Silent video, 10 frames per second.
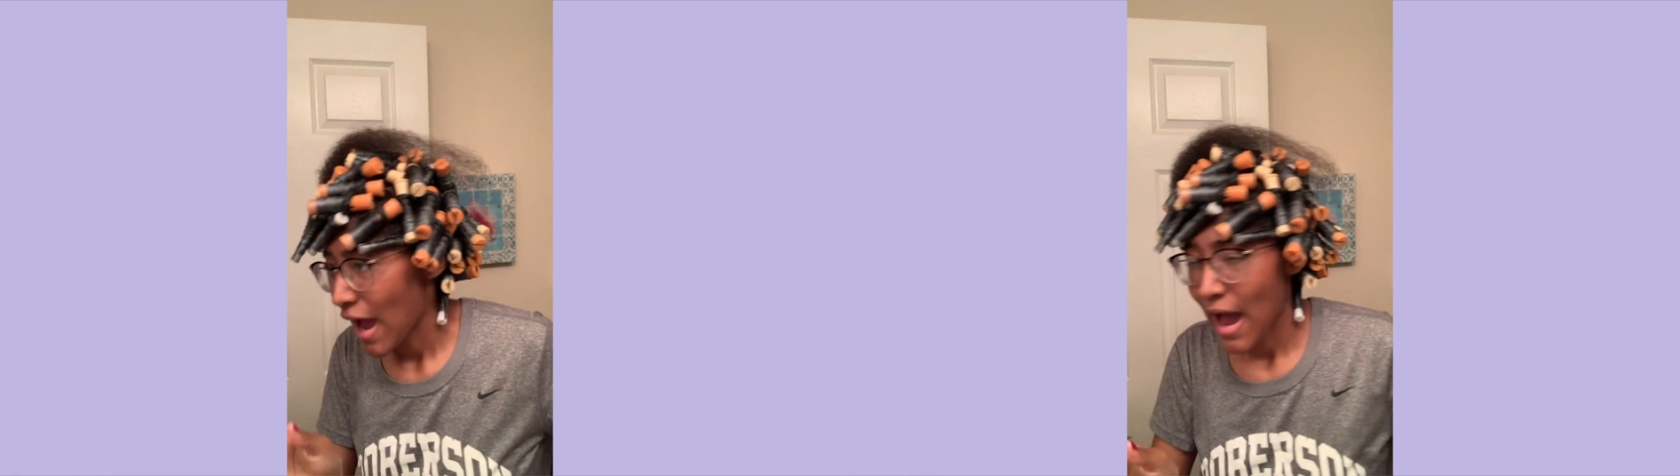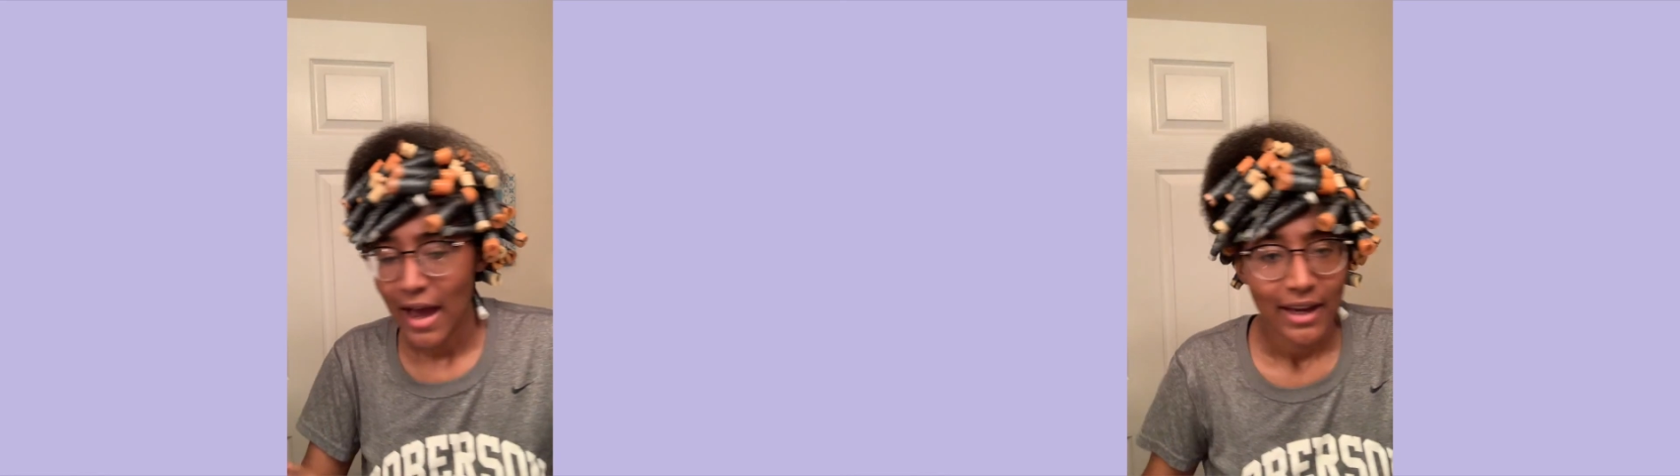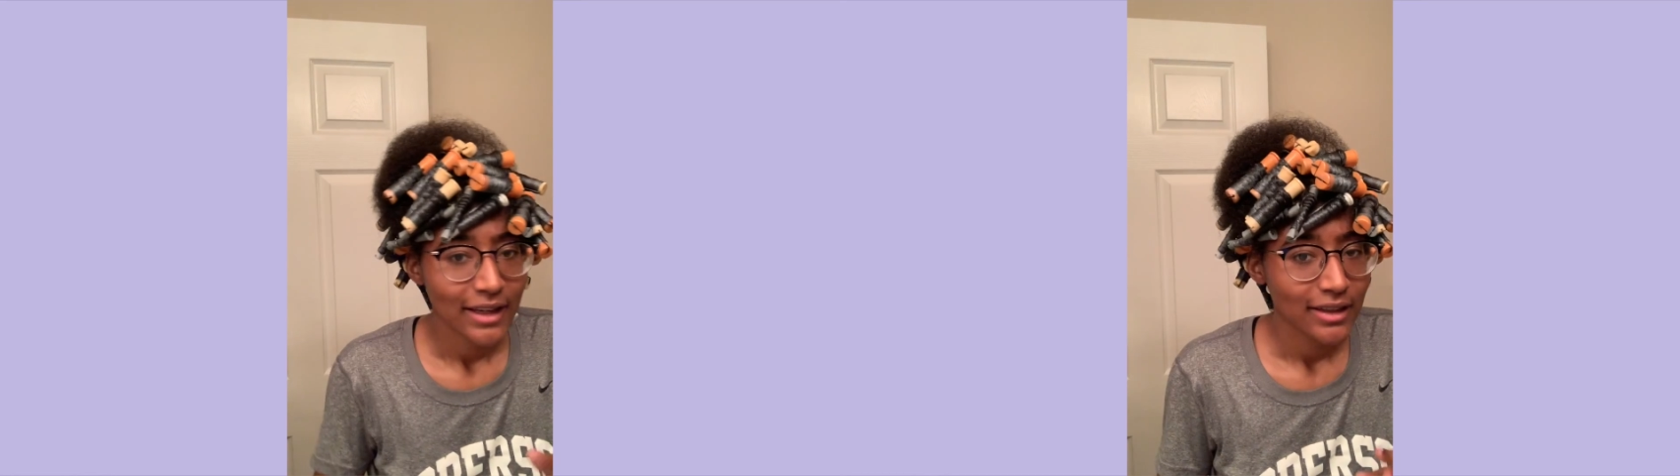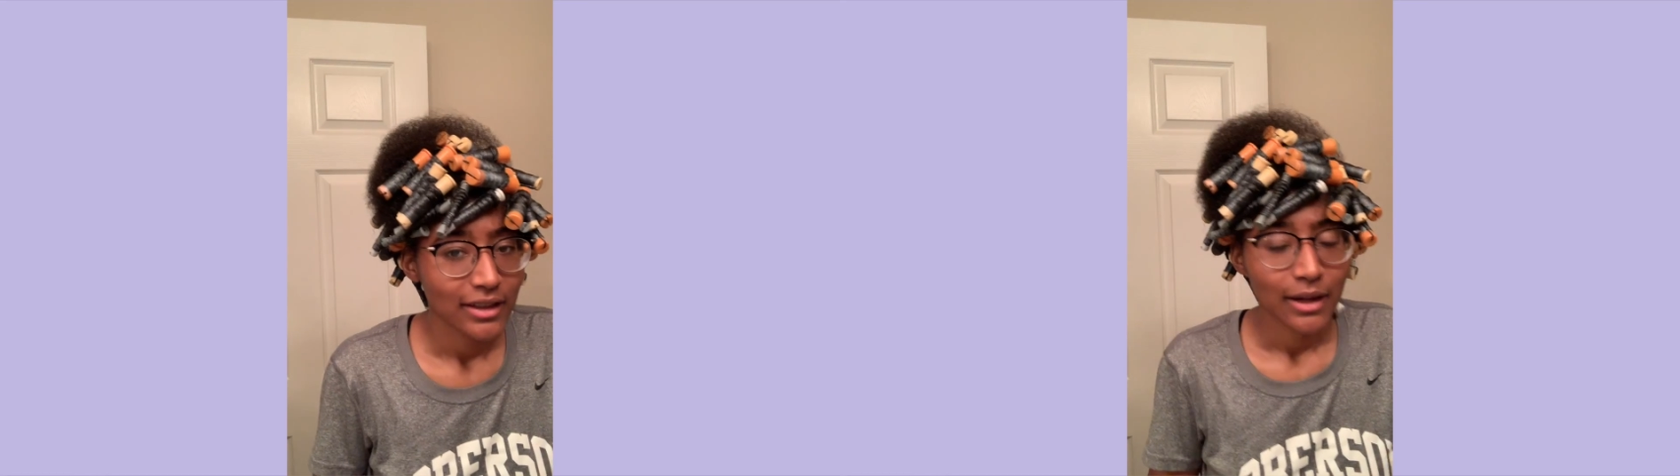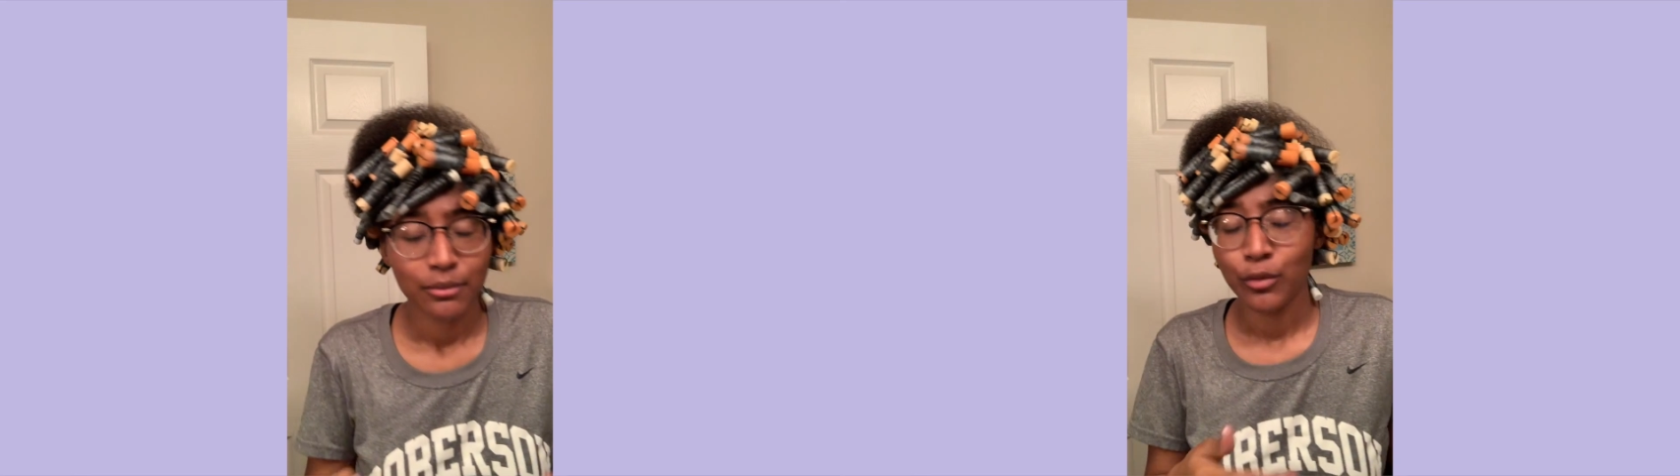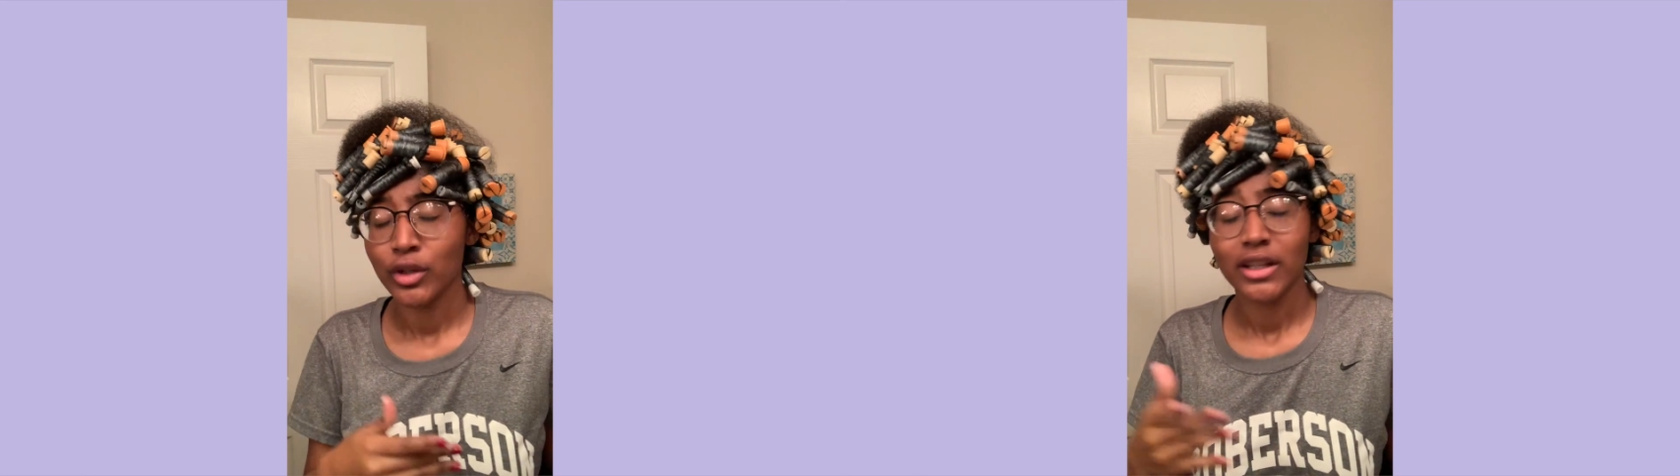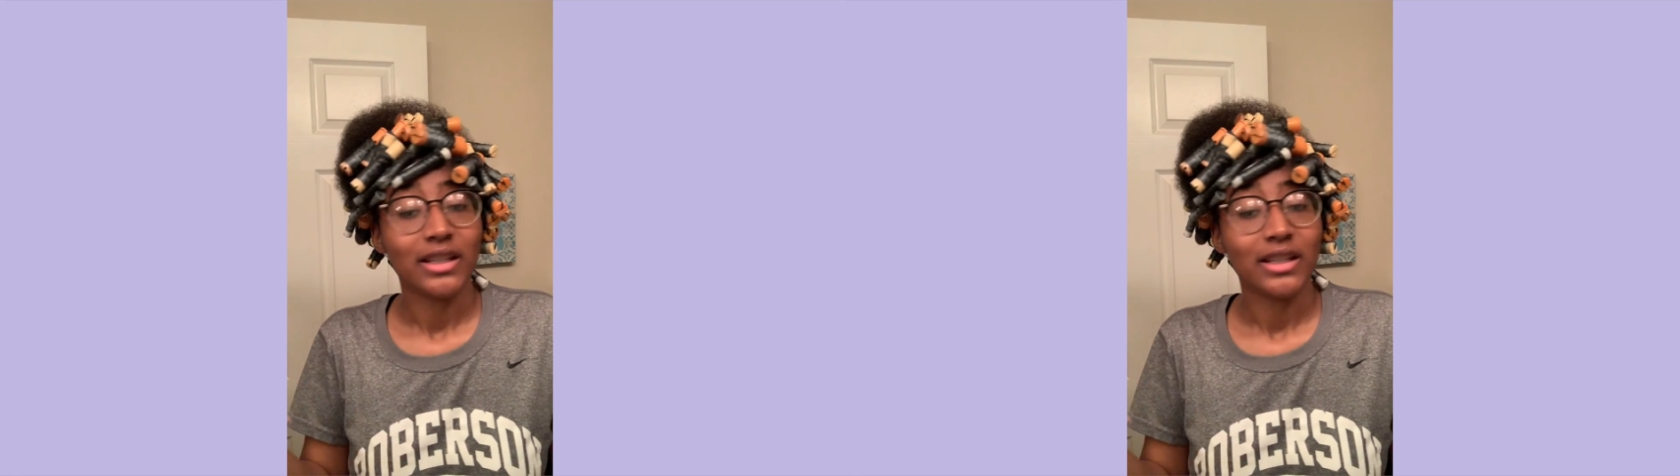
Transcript: I'm really